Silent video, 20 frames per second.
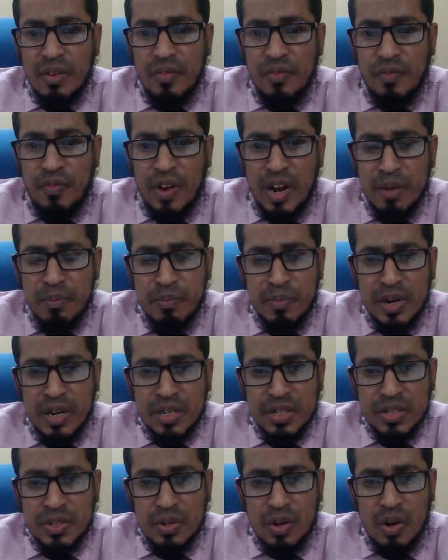5
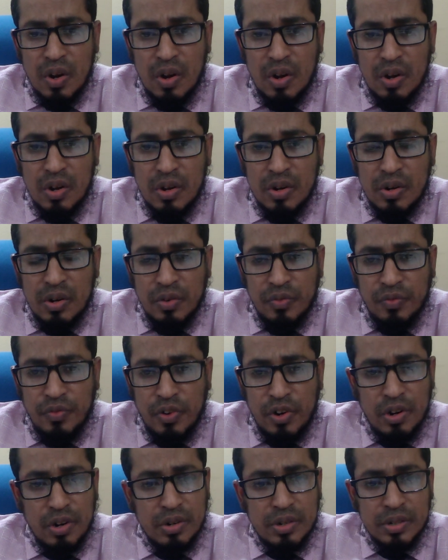marks
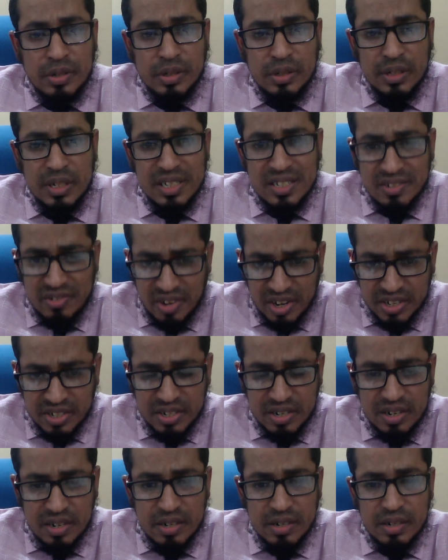for
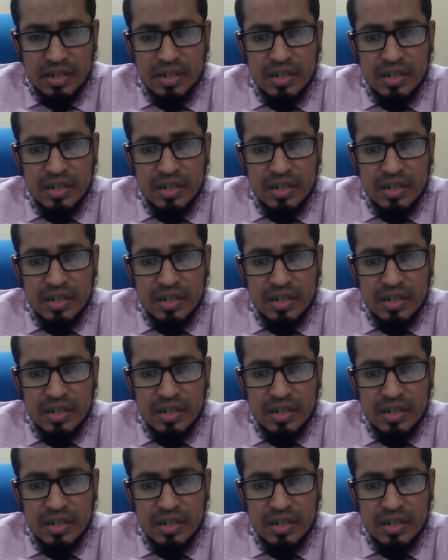structure,